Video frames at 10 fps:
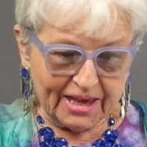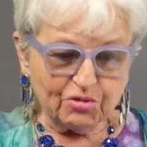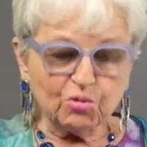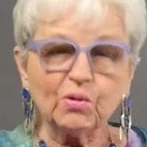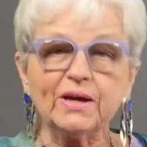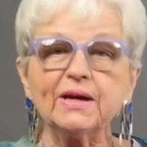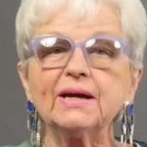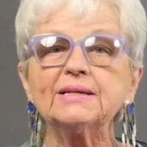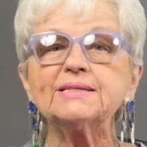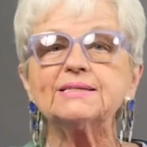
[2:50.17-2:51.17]
if we
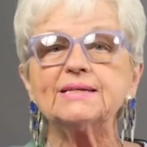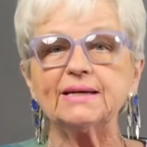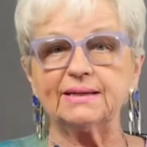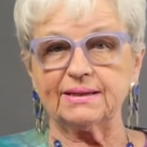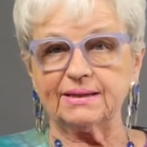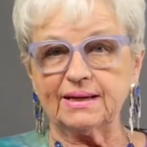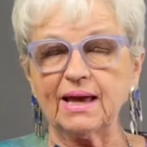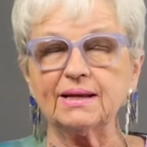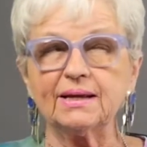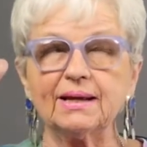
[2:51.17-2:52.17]
can sit,
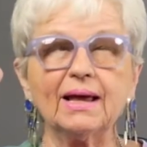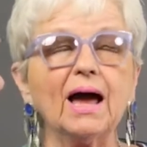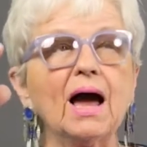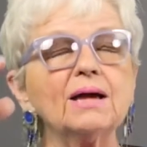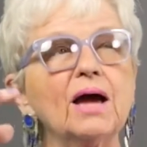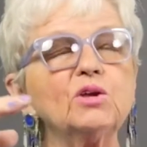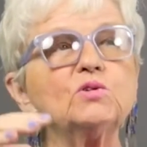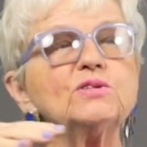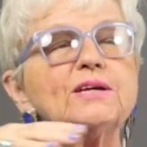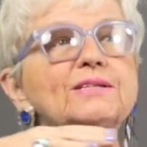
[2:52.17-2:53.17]
I
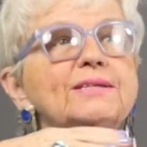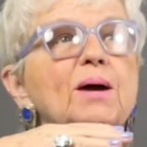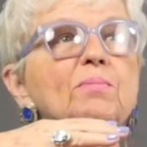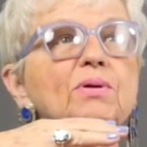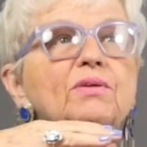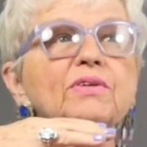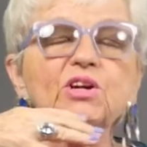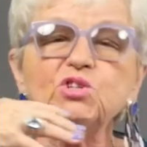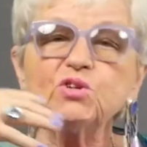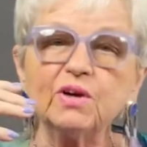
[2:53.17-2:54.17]
use the example of
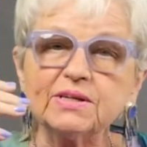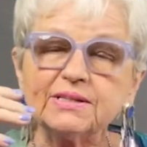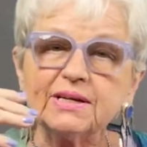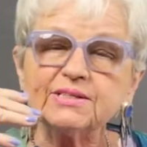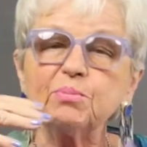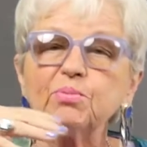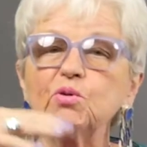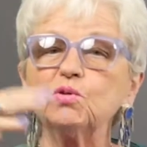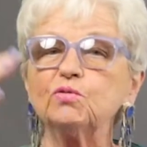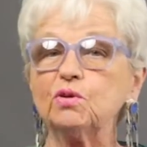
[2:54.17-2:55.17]
each of us is a
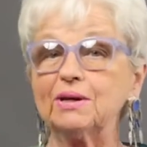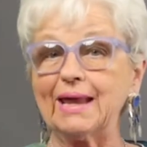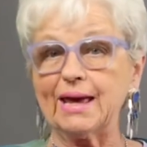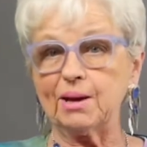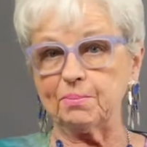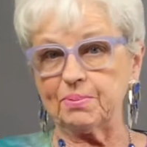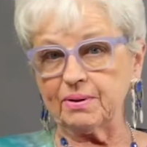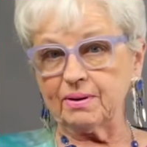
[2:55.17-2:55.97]
beautiful lamp,